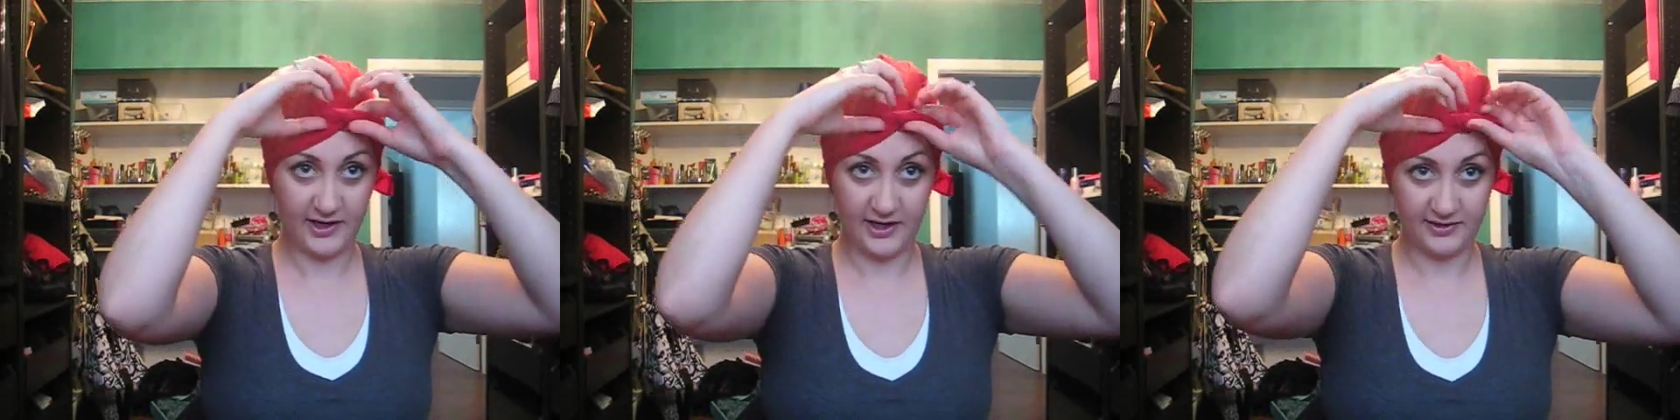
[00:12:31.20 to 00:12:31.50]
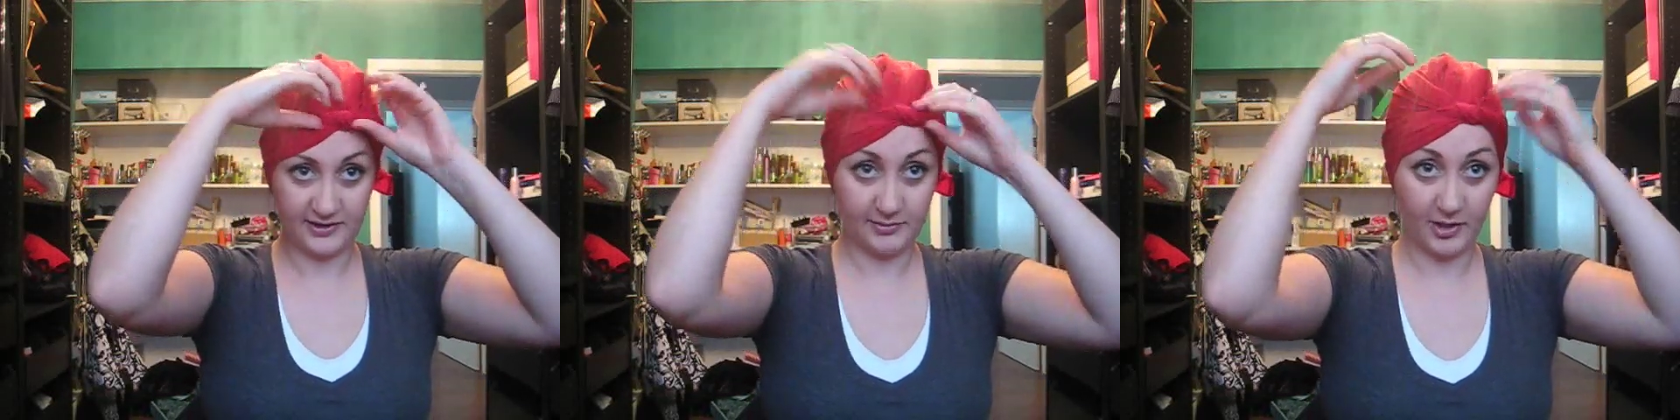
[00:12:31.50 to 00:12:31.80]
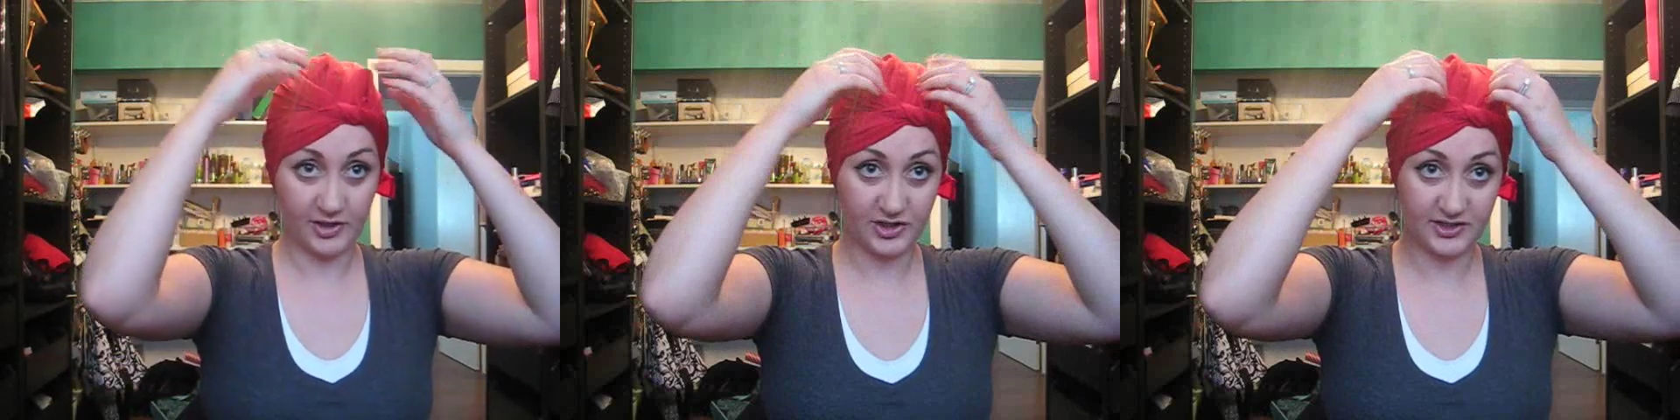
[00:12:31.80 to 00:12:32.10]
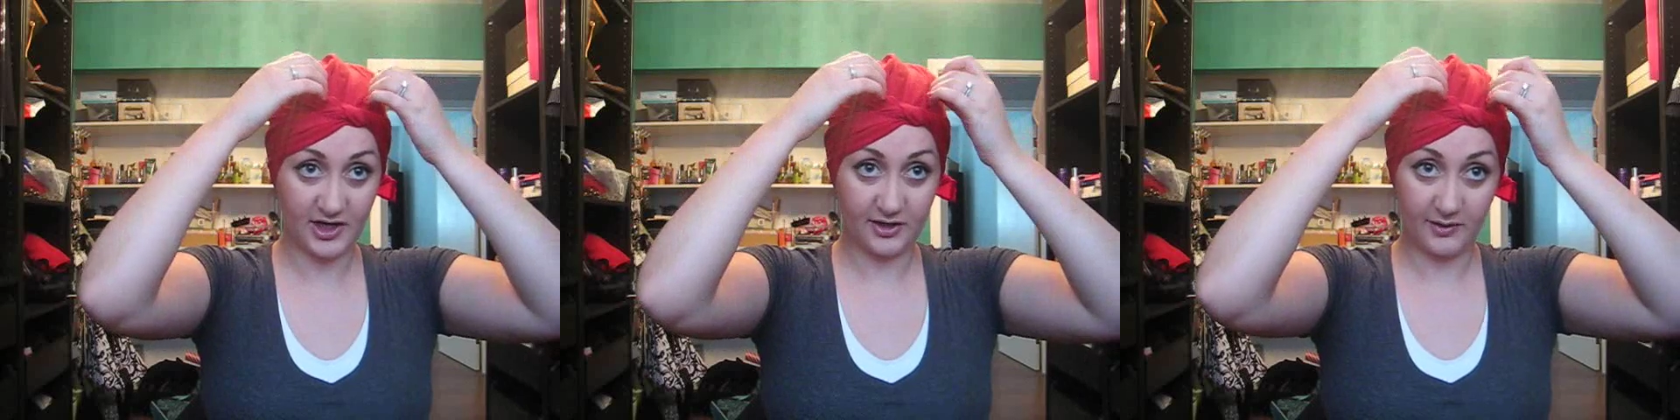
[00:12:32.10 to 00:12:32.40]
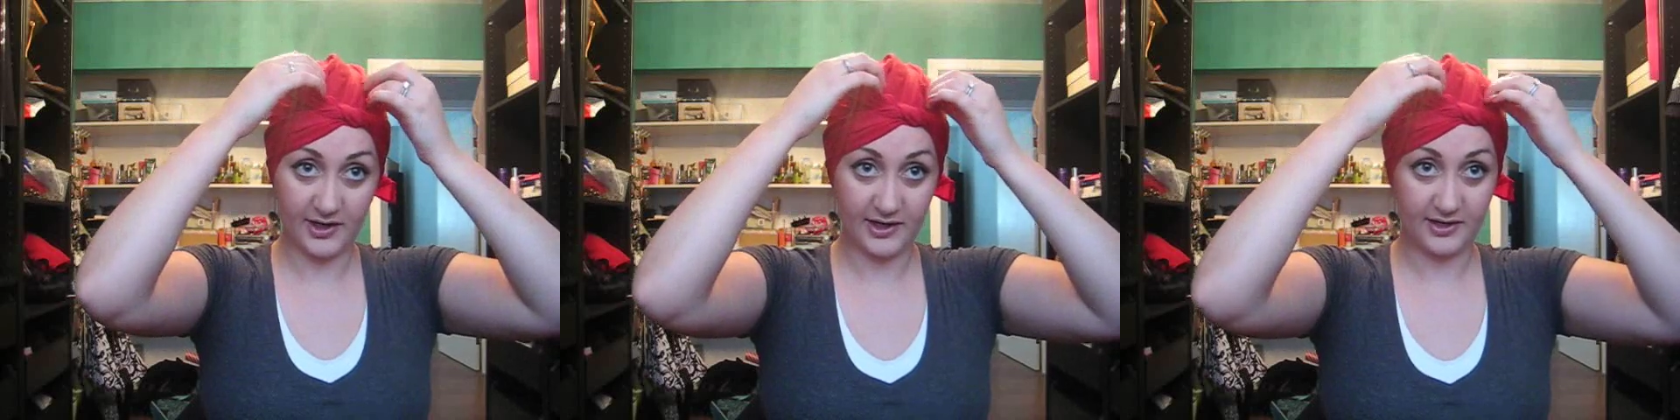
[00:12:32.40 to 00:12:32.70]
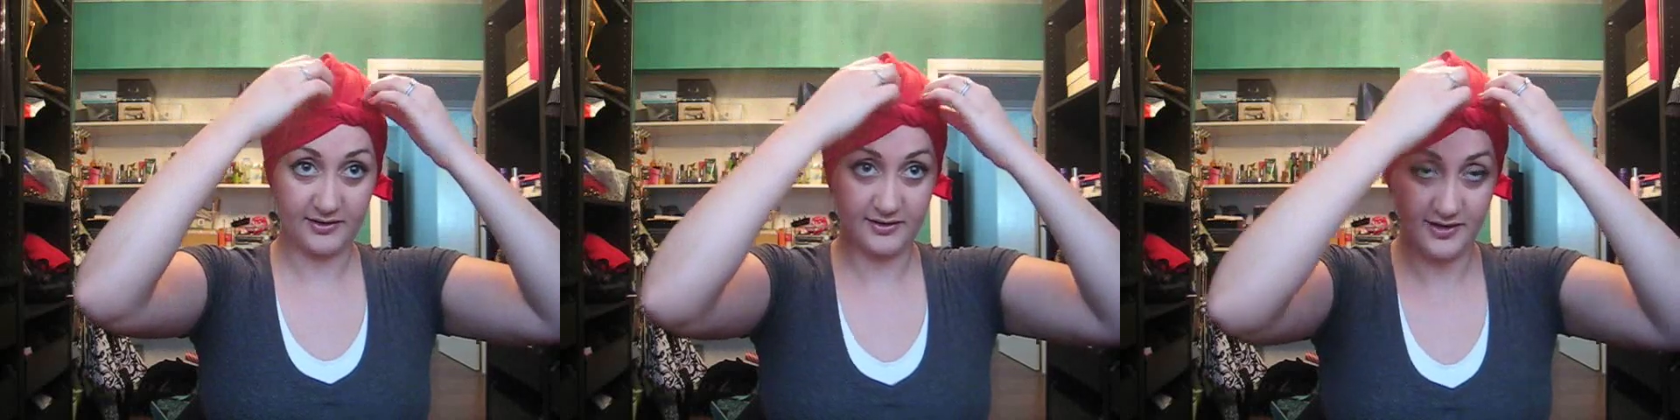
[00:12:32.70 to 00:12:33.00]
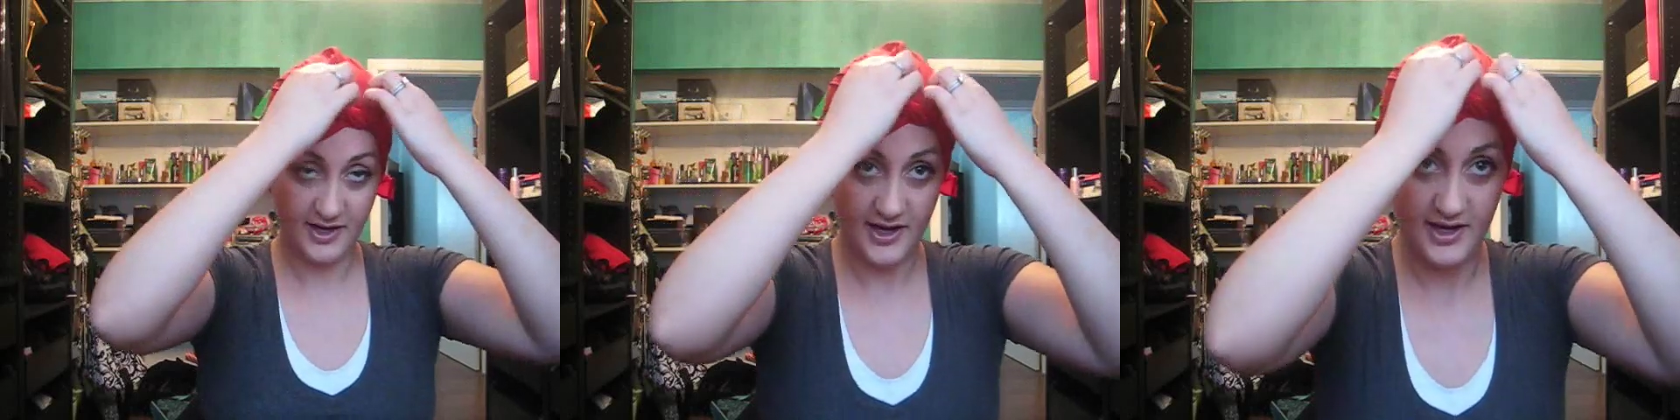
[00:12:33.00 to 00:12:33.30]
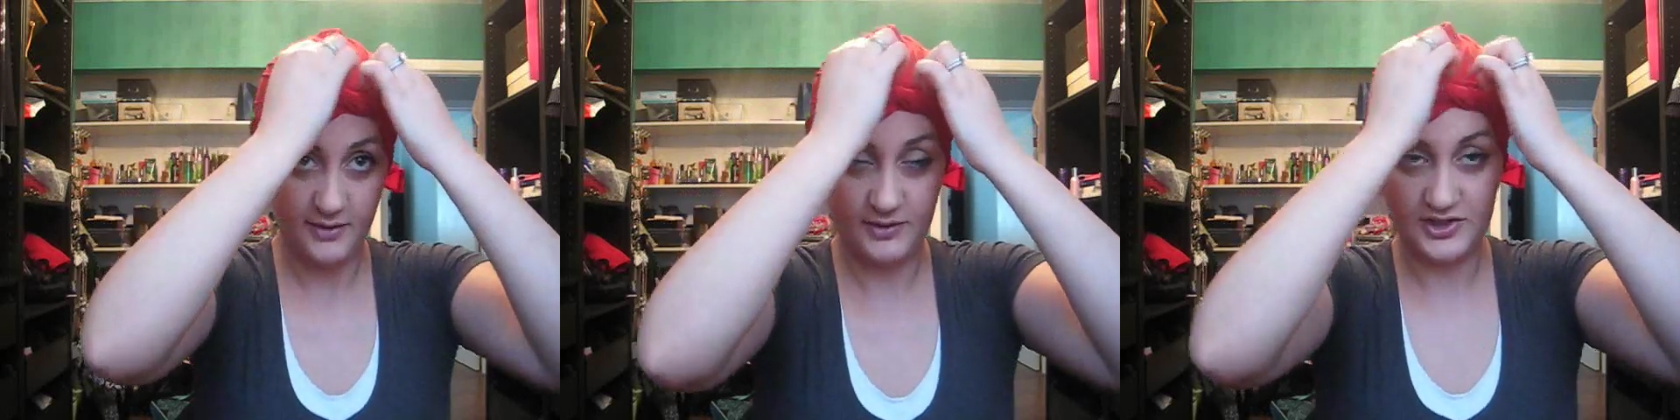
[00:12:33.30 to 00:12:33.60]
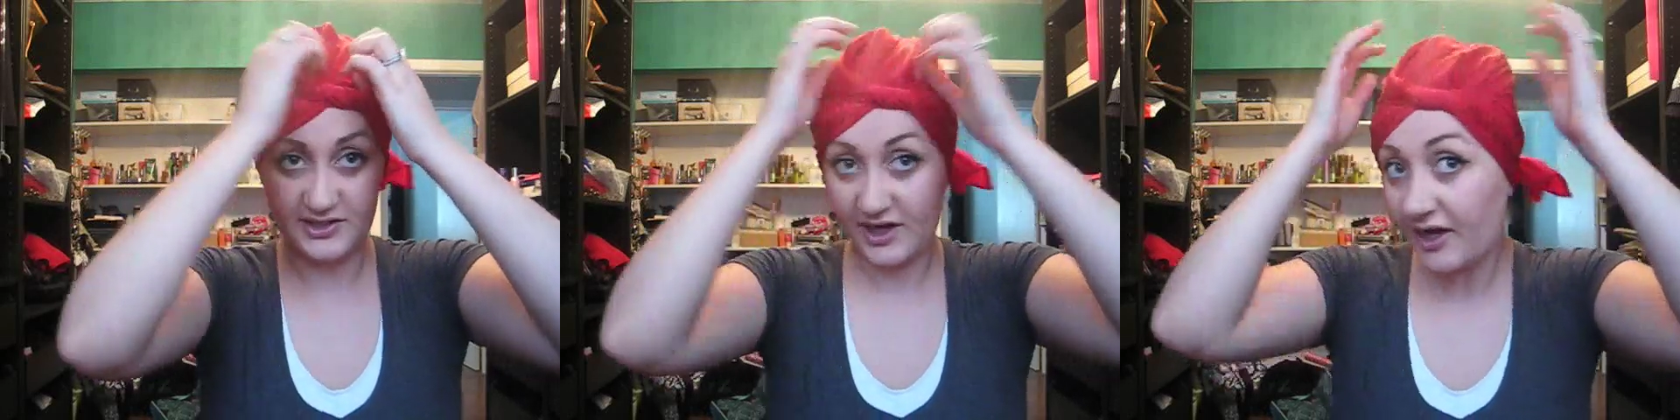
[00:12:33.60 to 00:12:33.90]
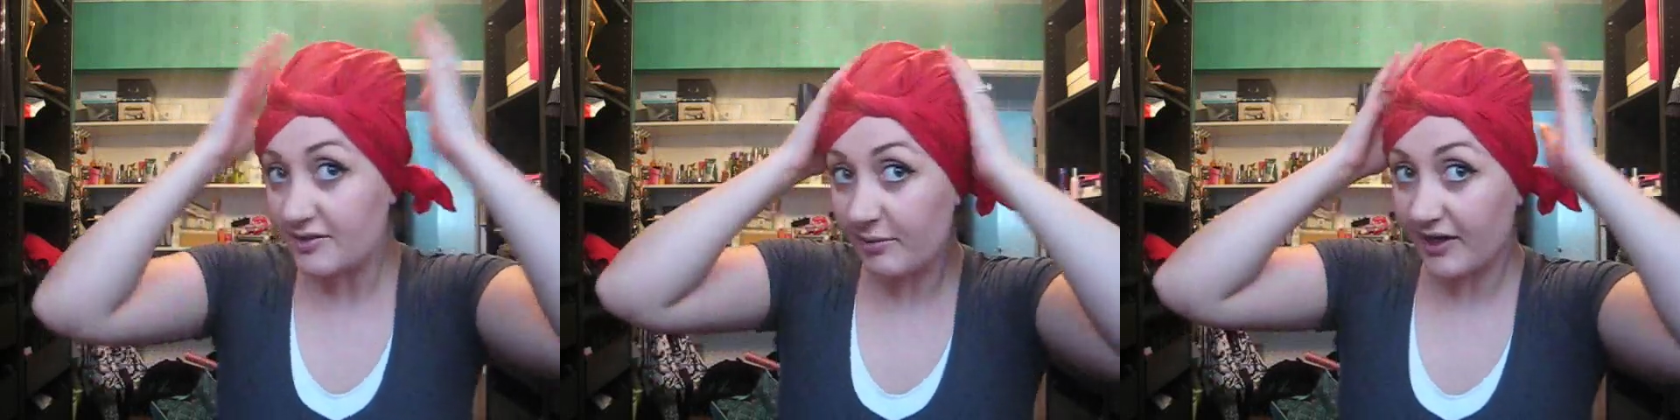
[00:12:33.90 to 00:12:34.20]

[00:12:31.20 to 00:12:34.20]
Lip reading: Okay, this part should tuck right in, which it does,